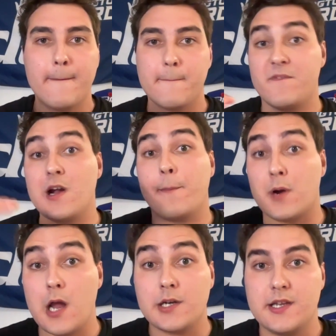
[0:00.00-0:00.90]
very
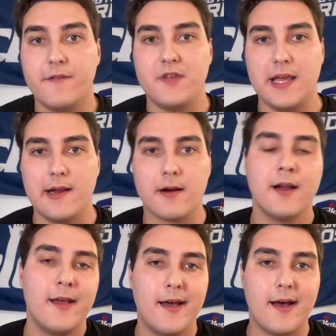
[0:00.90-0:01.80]
productive year
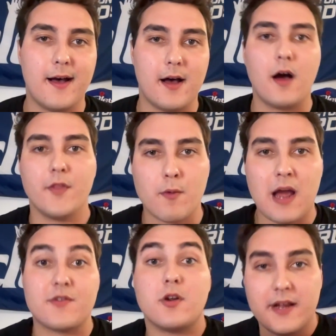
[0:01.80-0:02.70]
on the
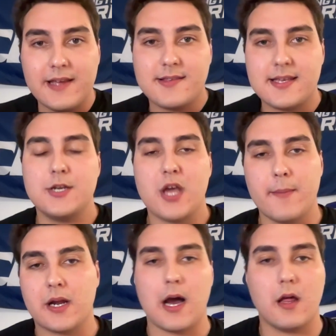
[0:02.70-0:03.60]
roster is CJ
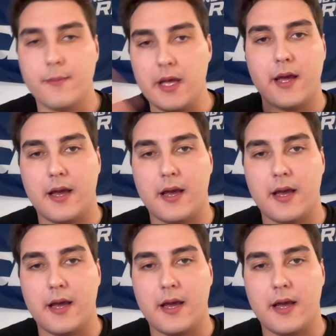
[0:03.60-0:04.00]
McCollum.